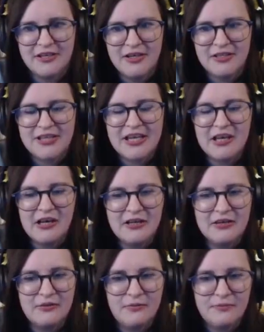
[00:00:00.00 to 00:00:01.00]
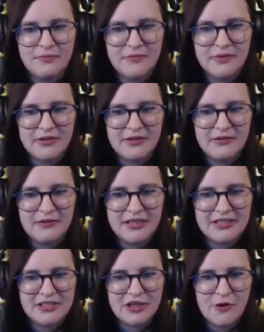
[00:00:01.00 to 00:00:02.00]
See,
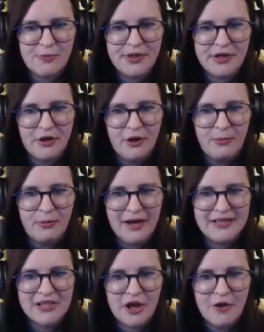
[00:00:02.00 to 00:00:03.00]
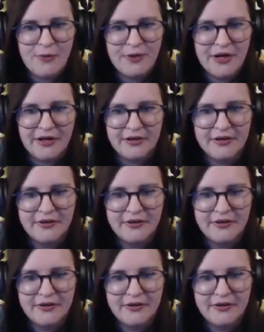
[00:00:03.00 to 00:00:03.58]
this is opening up. Why is it opening?